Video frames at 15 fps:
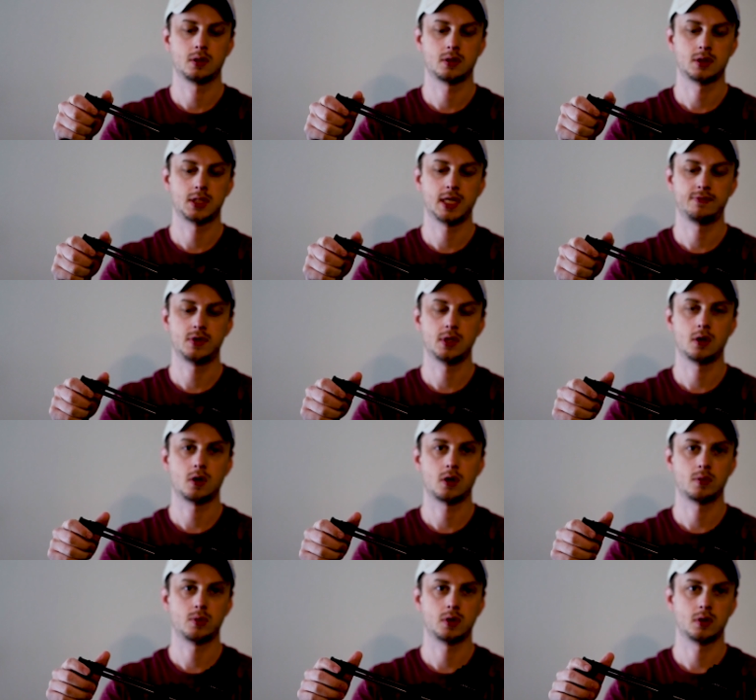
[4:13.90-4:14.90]
Safety
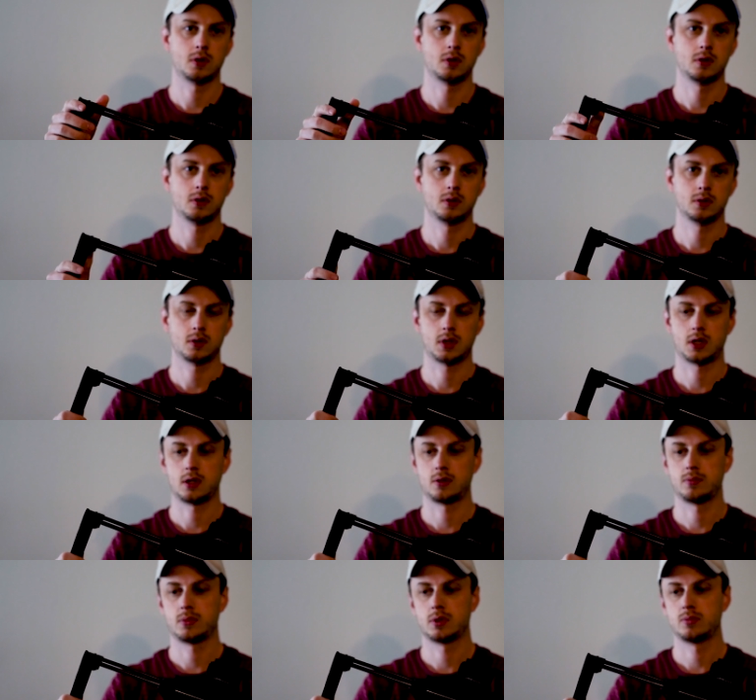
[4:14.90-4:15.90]
Harbor
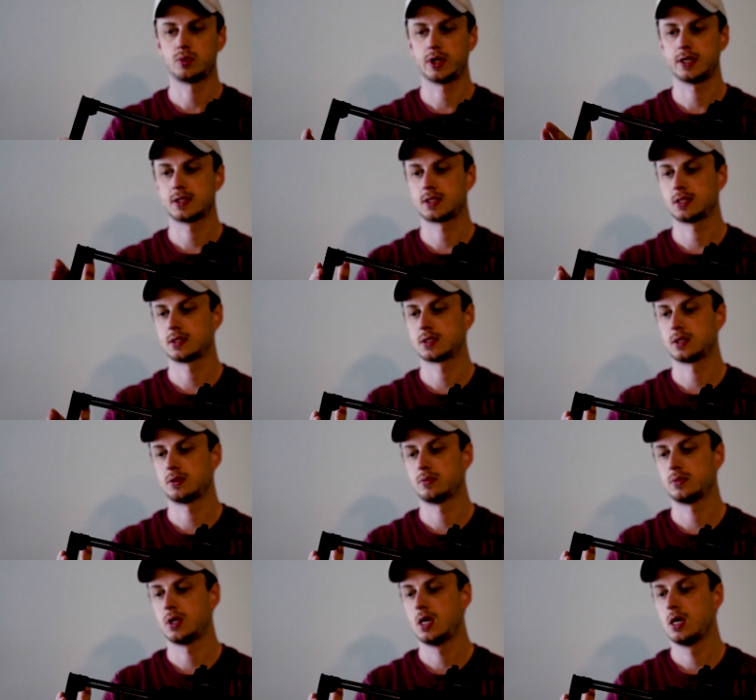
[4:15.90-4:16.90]
brace
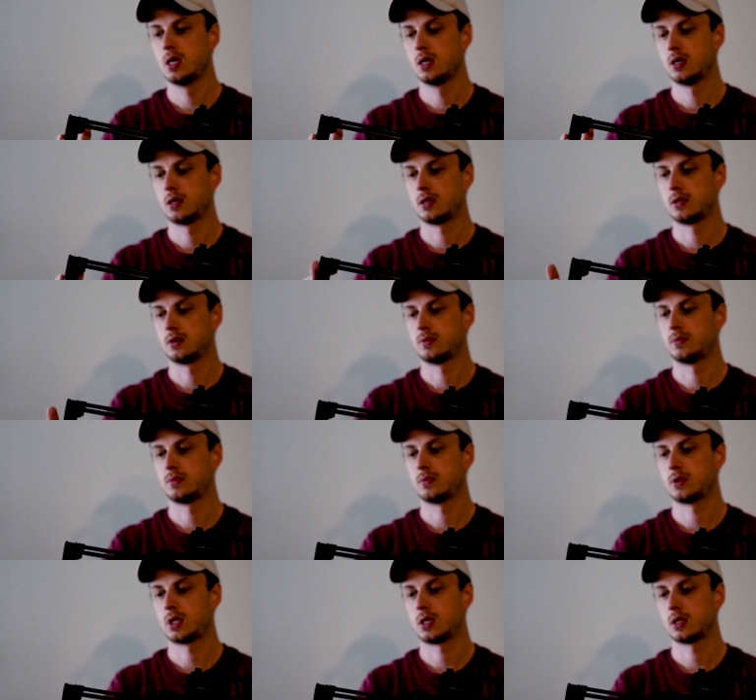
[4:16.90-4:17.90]
system and
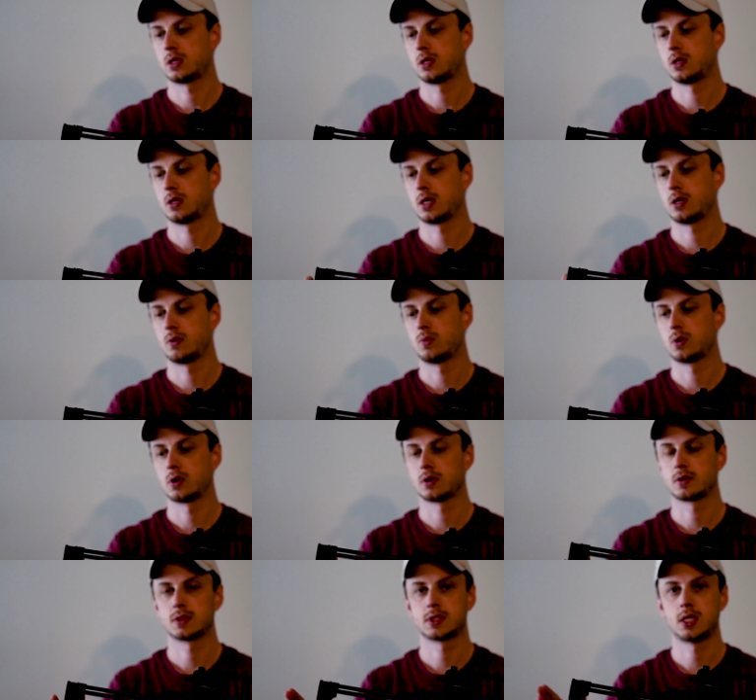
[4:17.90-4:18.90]
Gearhead
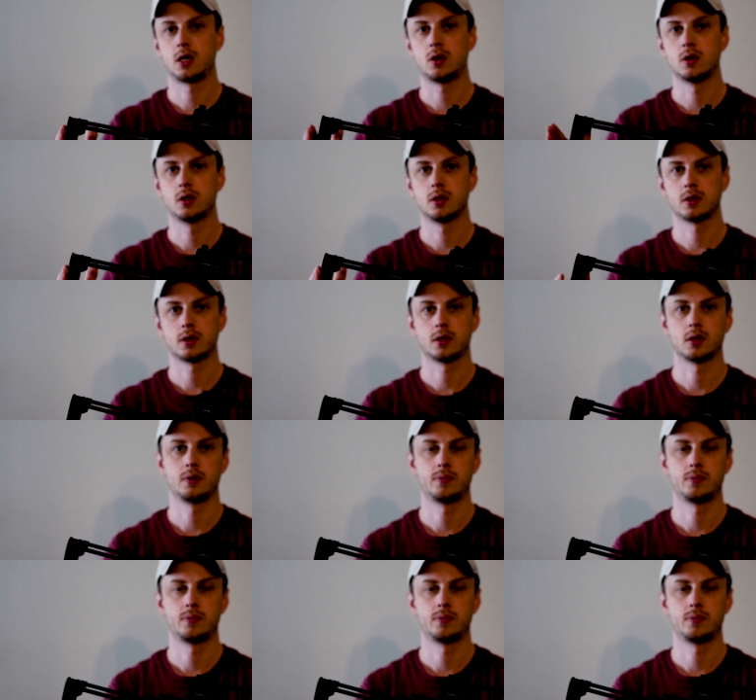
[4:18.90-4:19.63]
Works tail hook.